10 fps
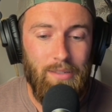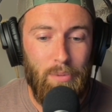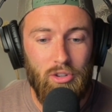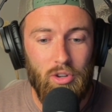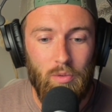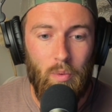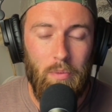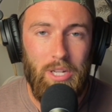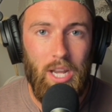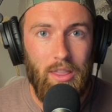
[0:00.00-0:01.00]
But Drew,
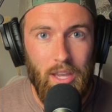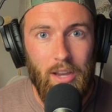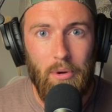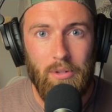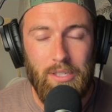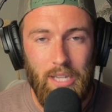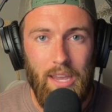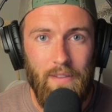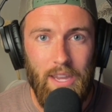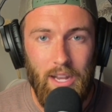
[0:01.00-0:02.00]
when we t think about
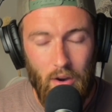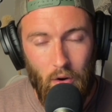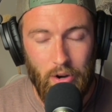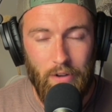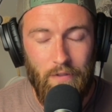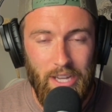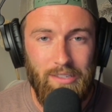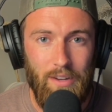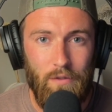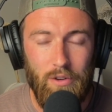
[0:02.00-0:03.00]
saving or
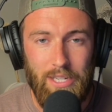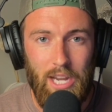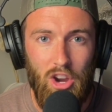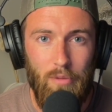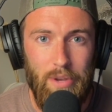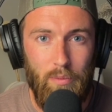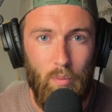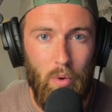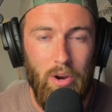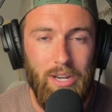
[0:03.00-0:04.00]
investing for retirement,
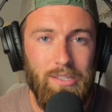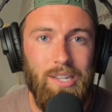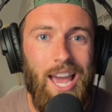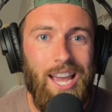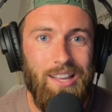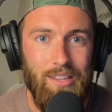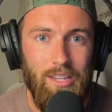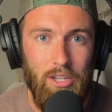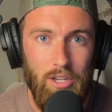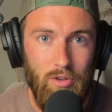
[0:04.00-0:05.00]
where
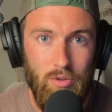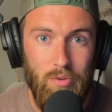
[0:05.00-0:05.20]
exactly do you do